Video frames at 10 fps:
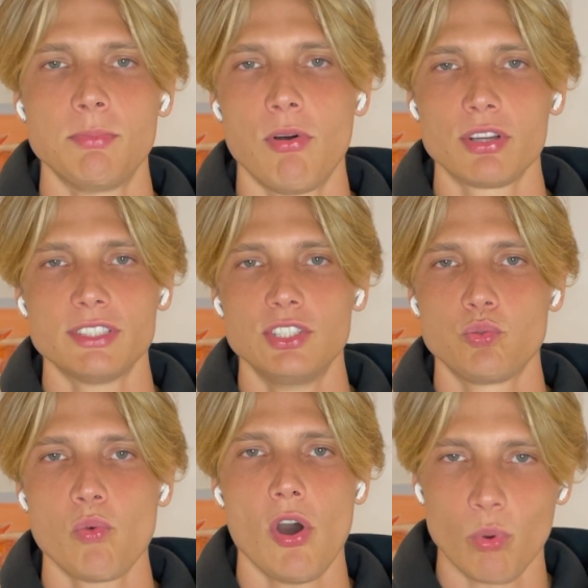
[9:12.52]
box as
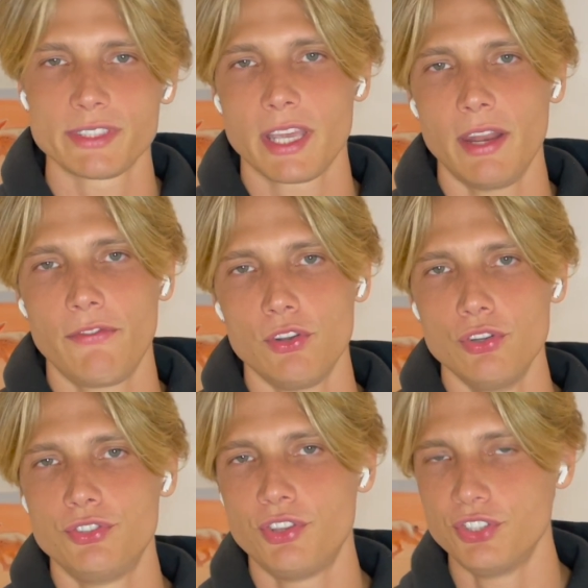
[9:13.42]
well. Once again, if you're
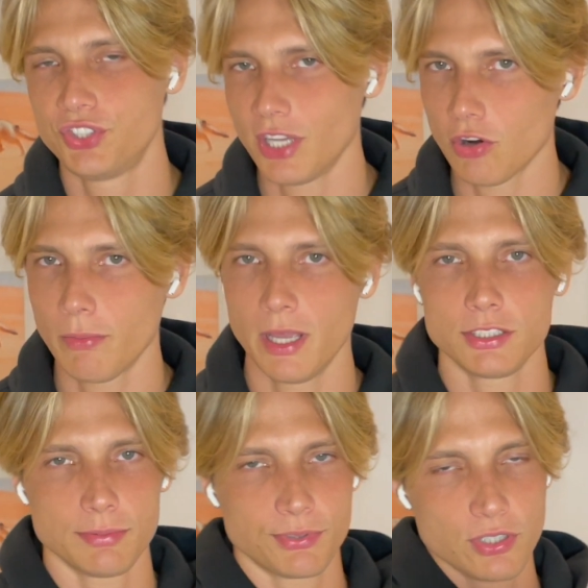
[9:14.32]
new to the channel, man,
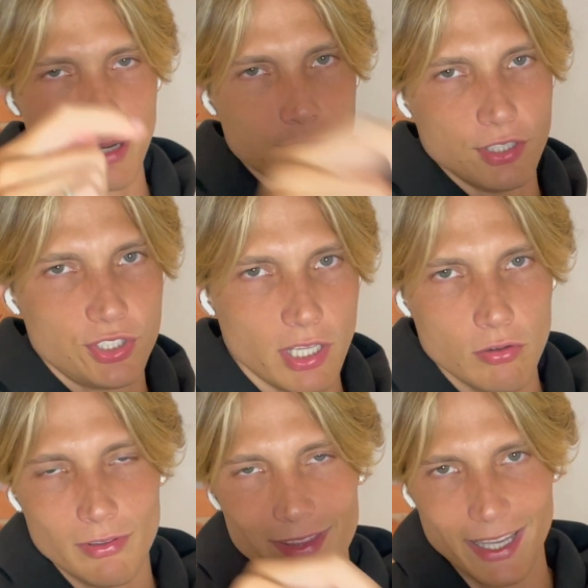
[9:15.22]
subscribe to the
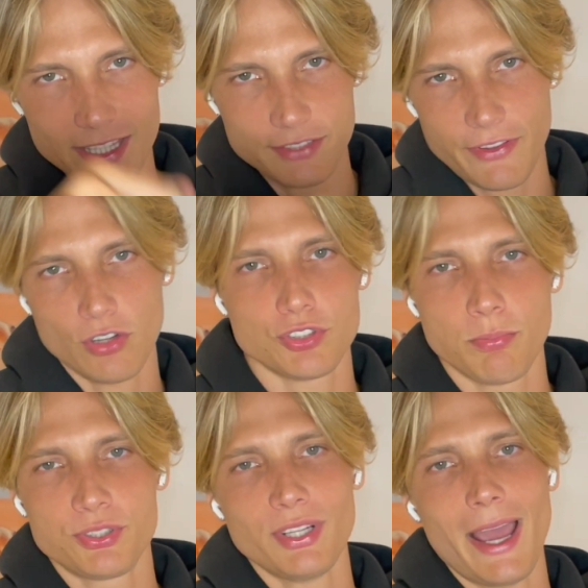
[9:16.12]
channel and like this video to
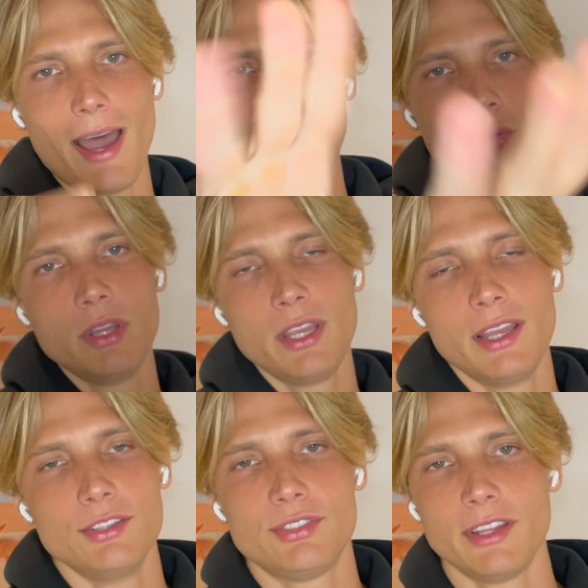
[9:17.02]
push it out
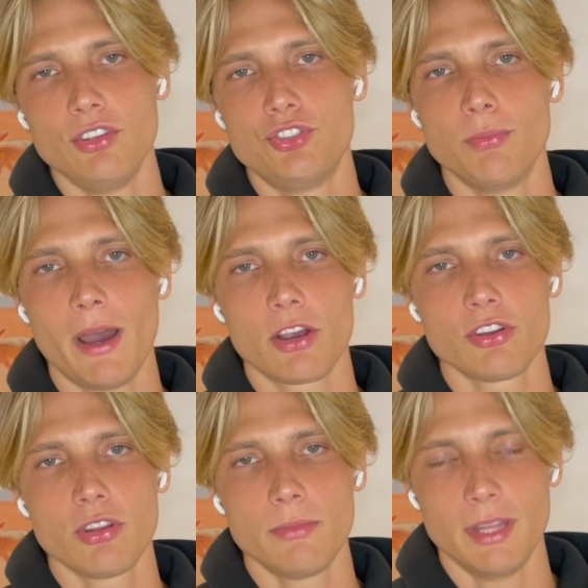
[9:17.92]
into the YouTube
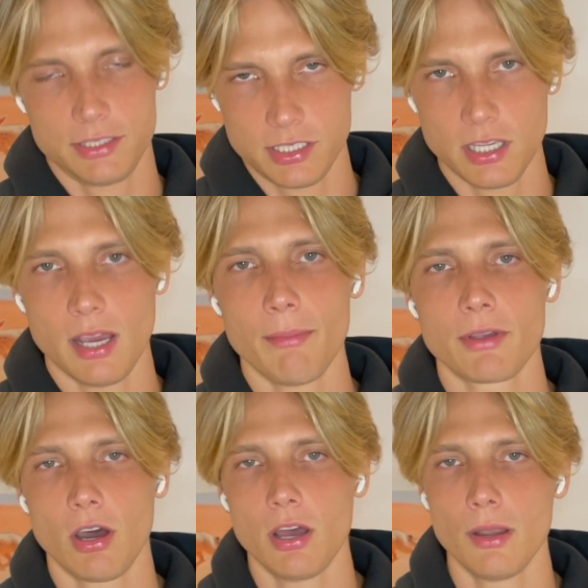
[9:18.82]
algorithm. That's it. I'm
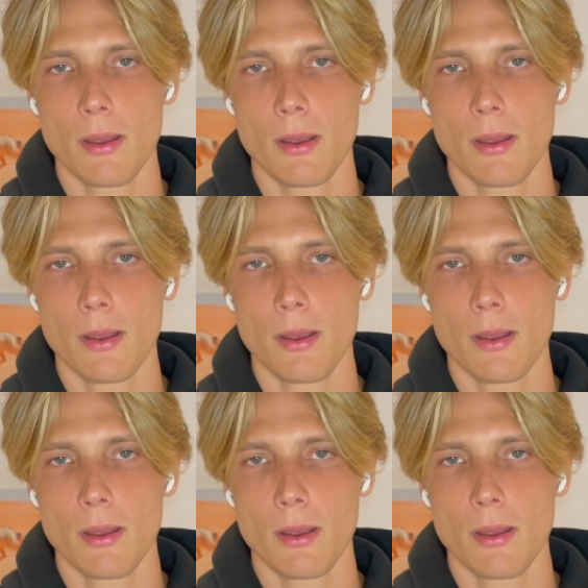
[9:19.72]
gone.